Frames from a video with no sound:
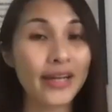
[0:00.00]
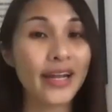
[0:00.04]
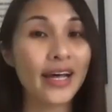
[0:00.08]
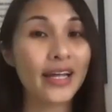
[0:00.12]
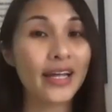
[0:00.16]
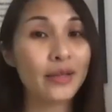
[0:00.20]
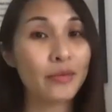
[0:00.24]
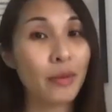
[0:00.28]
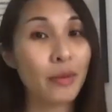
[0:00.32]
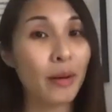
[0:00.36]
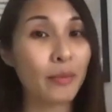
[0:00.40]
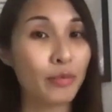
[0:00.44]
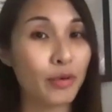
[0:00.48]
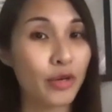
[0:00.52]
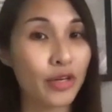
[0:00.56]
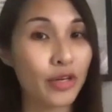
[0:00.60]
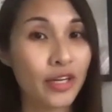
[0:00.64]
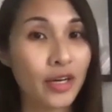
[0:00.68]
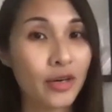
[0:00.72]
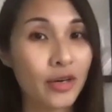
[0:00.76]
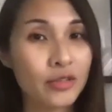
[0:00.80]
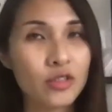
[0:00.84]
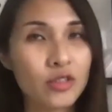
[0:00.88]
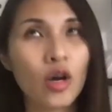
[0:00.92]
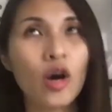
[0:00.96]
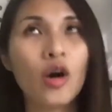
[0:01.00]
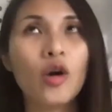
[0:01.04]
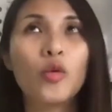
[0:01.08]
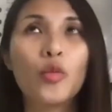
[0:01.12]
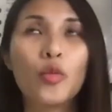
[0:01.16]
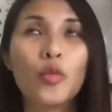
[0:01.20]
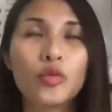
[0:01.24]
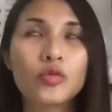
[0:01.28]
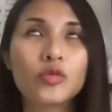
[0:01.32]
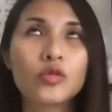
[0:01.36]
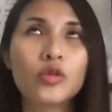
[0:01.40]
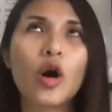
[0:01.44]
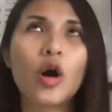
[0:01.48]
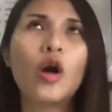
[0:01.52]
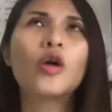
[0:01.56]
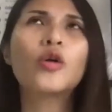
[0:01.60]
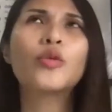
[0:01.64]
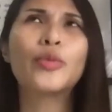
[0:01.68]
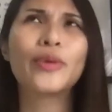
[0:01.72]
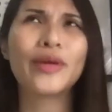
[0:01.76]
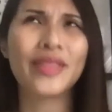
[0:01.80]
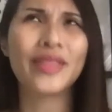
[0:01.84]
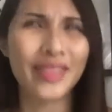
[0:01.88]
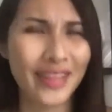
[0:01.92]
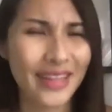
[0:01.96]
mompreneur, talk
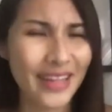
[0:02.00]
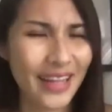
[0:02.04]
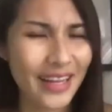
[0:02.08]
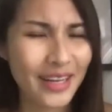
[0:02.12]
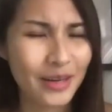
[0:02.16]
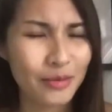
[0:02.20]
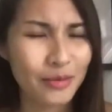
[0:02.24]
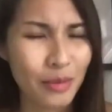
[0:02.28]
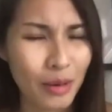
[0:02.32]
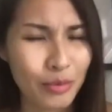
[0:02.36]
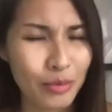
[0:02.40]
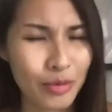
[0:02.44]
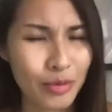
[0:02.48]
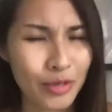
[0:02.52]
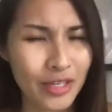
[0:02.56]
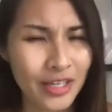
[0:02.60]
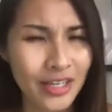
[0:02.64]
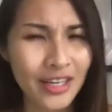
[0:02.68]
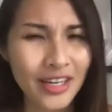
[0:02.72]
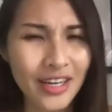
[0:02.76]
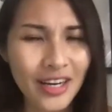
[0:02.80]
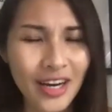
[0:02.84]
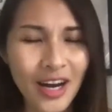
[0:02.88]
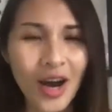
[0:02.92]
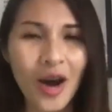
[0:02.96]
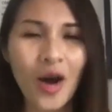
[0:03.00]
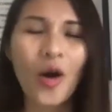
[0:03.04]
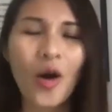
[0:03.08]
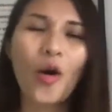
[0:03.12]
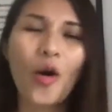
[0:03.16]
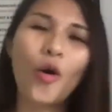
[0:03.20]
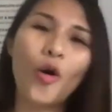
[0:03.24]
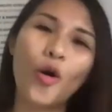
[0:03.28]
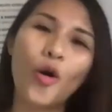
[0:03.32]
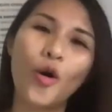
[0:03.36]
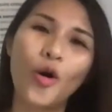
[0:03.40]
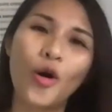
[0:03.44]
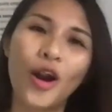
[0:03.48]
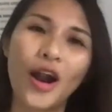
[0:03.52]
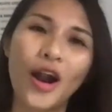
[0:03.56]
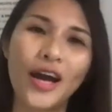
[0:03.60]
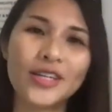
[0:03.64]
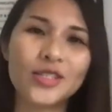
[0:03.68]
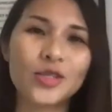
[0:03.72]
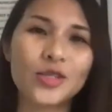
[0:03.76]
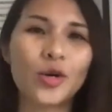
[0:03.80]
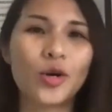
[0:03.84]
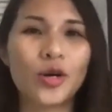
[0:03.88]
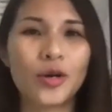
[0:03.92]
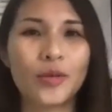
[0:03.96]
with another mompreneur, or I
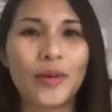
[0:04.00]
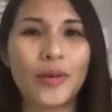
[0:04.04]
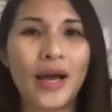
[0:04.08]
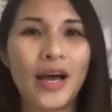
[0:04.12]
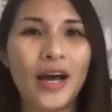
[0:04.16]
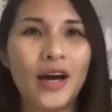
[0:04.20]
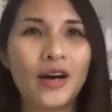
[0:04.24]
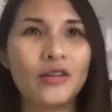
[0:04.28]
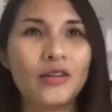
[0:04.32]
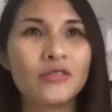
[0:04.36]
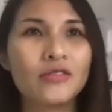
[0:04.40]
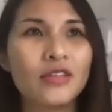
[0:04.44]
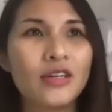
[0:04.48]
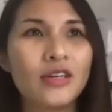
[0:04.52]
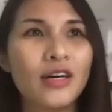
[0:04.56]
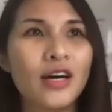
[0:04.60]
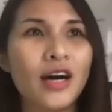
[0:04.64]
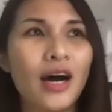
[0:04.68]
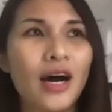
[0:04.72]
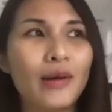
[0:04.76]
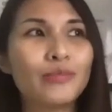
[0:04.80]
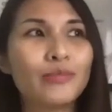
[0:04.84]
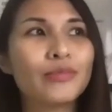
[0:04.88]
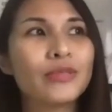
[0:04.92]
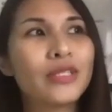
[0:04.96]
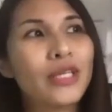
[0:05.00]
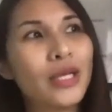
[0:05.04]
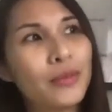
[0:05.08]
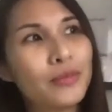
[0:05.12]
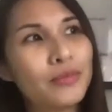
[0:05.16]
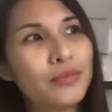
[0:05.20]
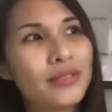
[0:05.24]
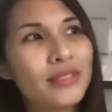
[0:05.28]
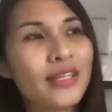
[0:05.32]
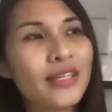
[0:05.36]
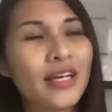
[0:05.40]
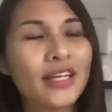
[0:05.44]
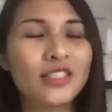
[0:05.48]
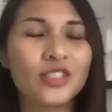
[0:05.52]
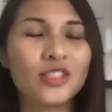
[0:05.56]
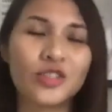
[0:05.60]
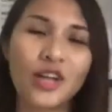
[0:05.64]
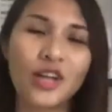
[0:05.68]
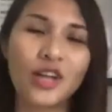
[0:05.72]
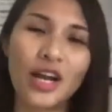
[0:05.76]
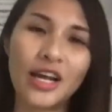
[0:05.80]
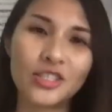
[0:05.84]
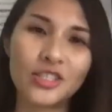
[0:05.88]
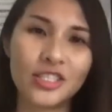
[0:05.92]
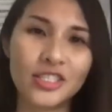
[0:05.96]
talk about tips and
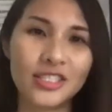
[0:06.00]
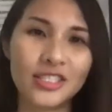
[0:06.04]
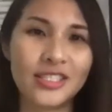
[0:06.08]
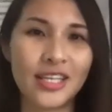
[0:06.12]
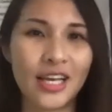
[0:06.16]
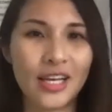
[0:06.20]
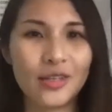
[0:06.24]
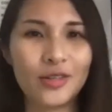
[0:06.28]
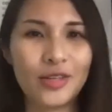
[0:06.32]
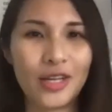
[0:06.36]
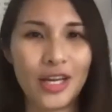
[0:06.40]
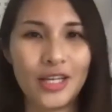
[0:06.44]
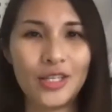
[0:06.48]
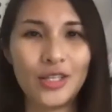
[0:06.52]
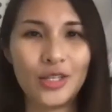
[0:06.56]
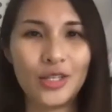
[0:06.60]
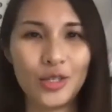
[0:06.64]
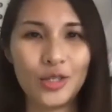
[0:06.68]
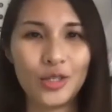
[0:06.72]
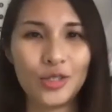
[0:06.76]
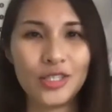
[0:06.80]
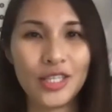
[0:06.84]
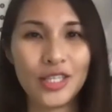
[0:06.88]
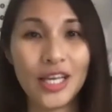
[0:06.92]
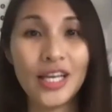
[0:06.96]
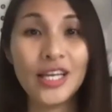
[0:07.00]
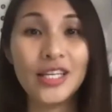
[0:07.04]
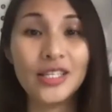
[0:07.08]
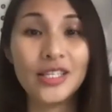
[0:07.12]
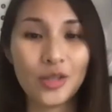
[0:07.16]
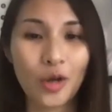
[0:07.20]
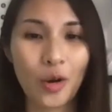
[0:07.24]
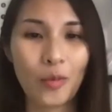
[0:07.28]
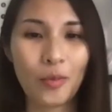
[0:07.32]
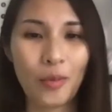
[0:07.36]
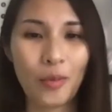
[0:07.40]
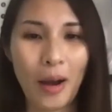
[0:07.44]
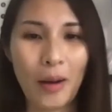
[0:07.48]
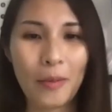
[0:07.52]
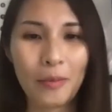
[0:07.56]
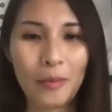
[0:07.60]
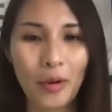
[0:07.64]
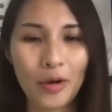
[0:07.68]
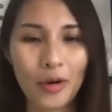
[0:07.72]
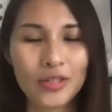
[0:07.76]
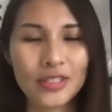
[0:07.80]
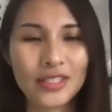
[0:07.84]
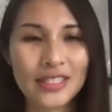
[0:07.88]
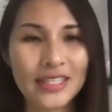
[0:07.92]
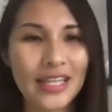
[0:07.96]
strategies that you can use in your mom
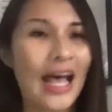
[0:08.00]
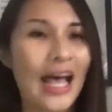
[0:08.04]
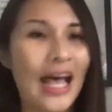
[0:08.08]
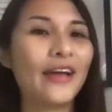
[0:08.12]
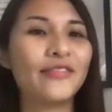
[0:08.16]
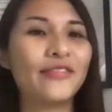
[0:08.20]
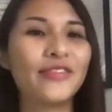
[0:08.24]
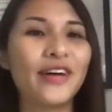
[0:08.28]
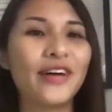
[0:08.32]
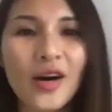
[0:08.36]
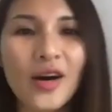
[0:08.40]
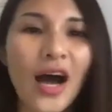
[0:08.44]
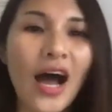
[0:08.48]
boss life.